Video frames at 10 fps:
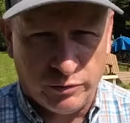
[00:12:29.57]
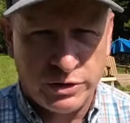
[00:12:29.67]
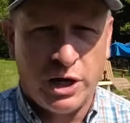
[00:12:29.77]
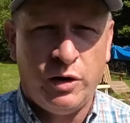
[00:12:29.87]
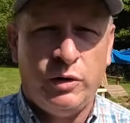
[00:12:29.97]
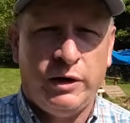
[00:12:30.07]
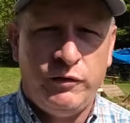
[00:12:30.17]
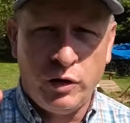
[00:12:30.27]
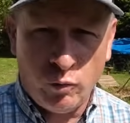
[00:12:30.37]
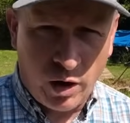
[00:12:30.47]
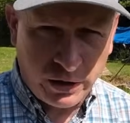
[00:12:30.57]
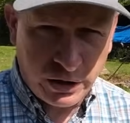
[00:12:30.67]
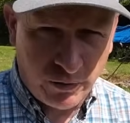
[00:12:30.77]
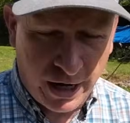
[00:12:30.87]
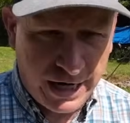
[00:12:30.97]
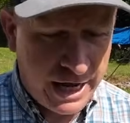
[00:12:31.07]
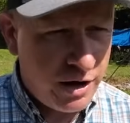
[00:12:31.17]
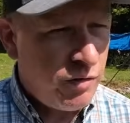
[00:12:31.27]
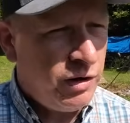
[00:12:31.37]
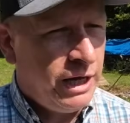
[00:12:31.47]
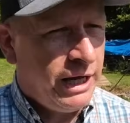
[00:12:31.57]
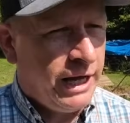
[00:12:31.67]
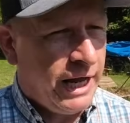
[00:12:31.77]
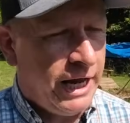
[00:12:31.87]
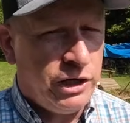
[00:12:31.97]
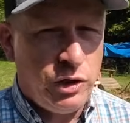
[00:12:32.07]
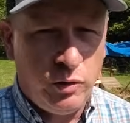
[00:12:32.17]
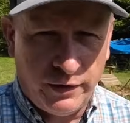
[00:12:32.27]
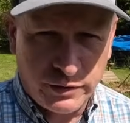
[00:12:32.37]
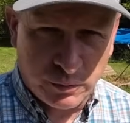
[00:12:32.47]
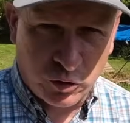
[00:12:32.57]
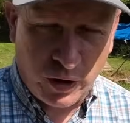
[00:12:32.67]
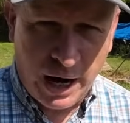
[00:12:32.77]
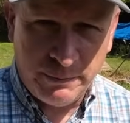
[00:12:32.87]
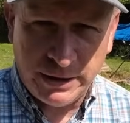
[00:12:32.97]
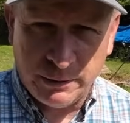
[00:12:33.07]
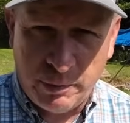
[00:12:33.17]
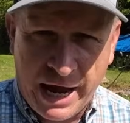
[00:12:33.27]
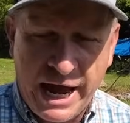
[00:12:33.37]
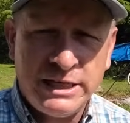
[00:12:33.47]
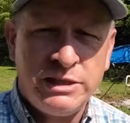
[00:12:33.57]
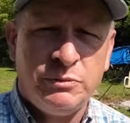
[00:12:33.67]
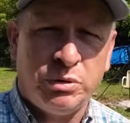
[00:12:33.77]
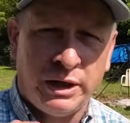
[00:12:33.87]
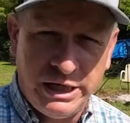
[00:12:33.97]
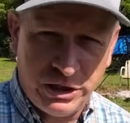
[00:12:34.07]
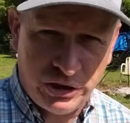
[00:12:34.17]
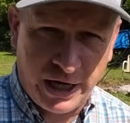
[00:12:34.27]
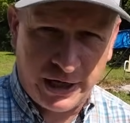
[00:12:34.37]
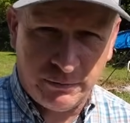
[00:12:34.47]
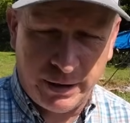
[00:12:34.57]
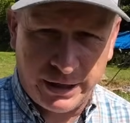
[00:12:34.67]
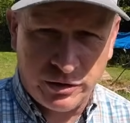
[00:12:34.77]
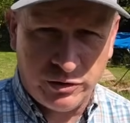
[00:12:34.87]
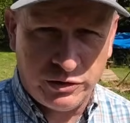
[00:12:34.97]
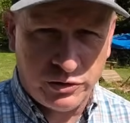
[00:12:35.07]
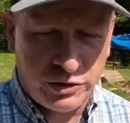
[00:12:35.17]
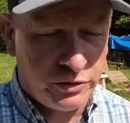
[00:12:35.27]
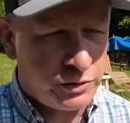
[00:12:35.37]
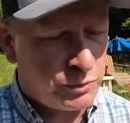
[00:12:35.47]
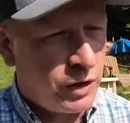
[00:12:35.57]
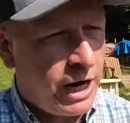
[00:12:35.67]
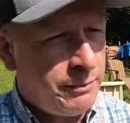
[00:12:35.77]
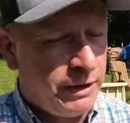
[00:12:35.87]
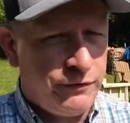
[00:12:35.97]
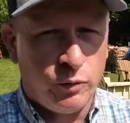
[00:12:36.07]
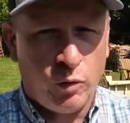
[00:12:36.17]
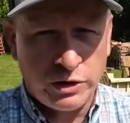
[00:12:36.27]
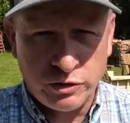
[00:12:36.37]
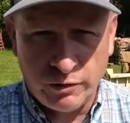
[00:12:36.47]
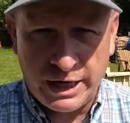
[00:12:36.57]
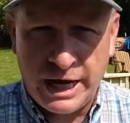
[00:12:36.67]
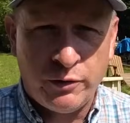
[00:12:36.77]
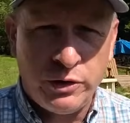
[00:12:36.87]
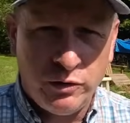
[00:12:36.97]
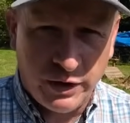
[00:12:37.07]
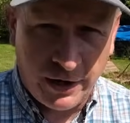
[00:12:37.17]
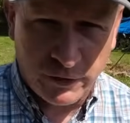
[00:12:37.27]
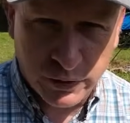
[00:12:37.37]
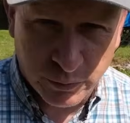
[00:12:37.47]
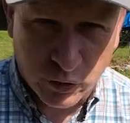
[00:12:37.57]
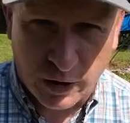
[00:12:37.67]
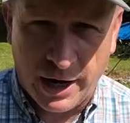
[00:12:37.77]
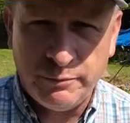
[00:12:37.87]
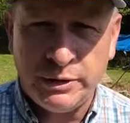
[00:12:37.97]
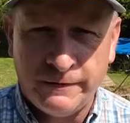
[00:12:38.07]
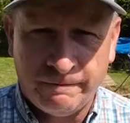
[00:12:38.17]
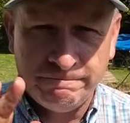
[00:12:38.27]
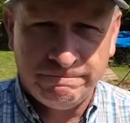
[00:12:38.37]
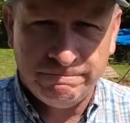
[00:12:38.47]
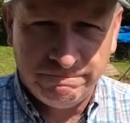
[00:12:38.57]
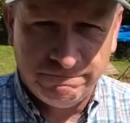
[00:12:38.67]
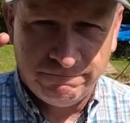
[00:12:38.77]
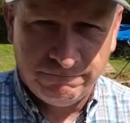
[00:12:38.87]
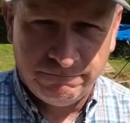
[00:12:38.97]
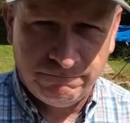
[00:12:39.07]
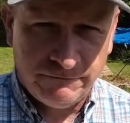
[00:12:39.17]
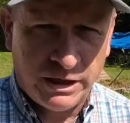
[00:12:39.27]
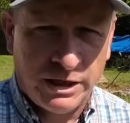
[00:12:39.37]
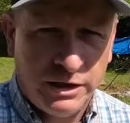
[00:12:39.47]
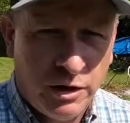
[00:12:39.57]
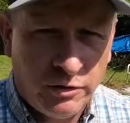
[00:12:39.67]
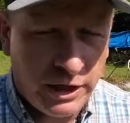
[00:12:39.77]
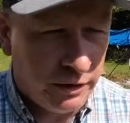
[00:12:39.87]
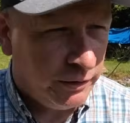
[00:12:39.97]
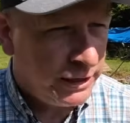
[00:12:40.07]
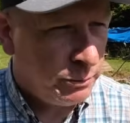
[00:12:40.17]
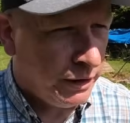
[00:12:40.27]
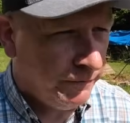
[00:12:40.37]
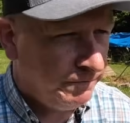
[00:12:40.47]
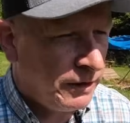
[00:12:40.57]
So if you're watching right now and you have subscribed in the past, please check and make sure that you're still subscribed. If you're watching right now and you've never subscribed, you know the deal, hit the button.